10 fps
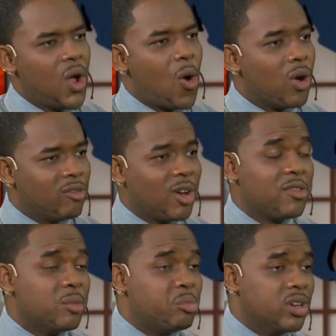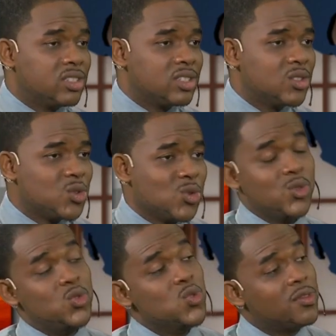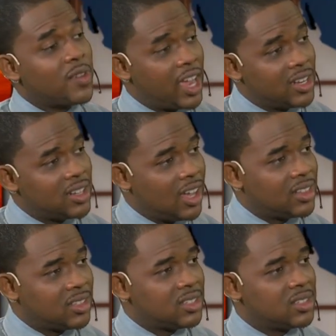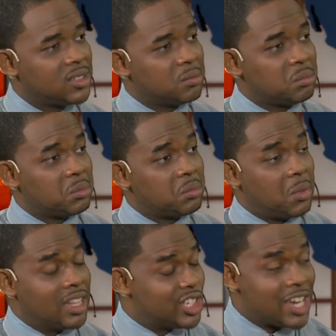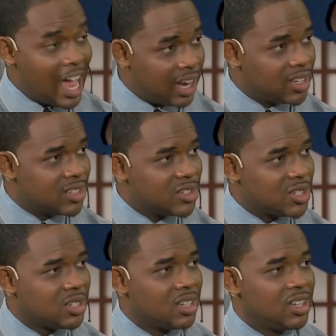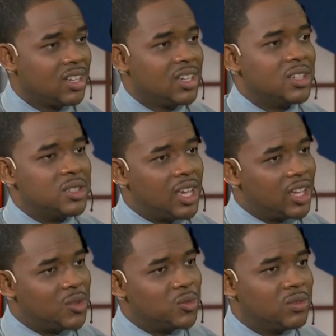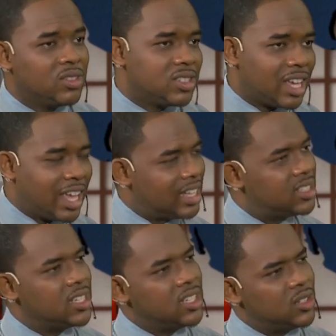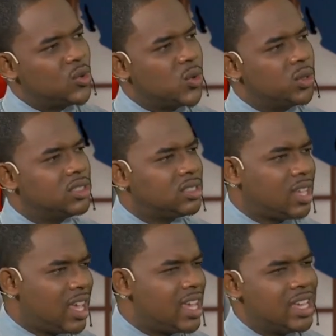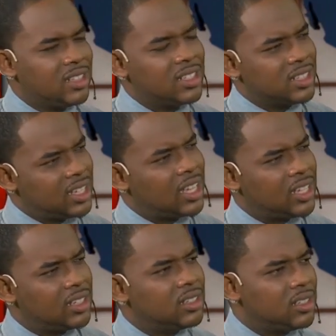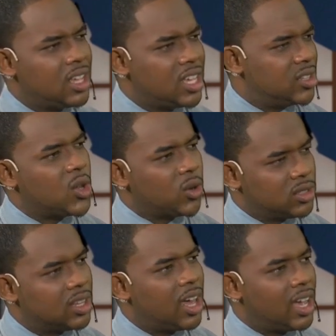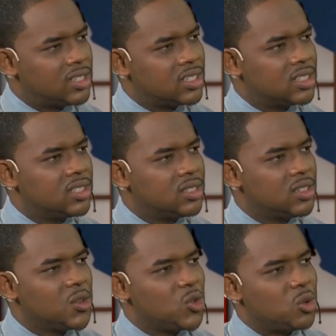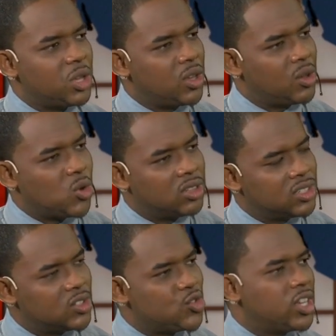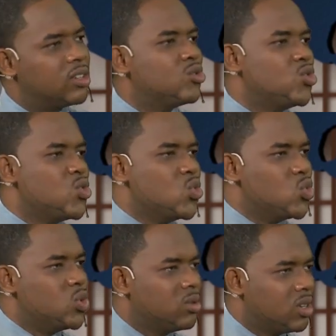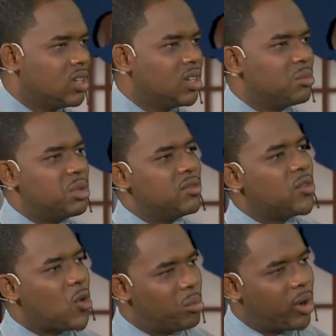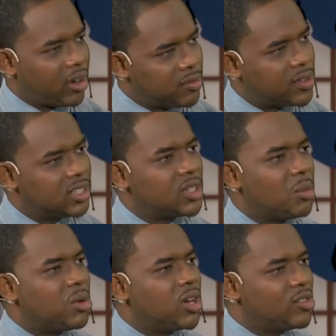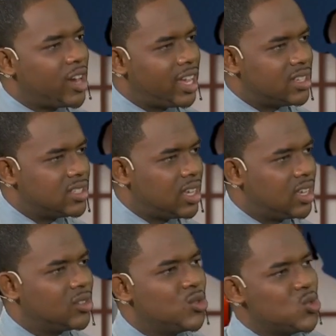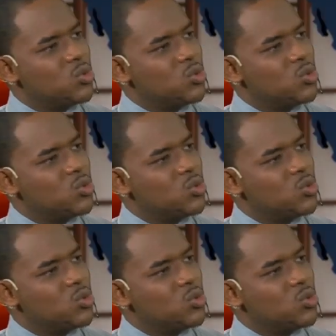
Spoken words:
However, for persons who do find that a challenge, then to get in those 8 to 10 8-ounce glasses, you may want to drink 2 before breakfast upon rising, 2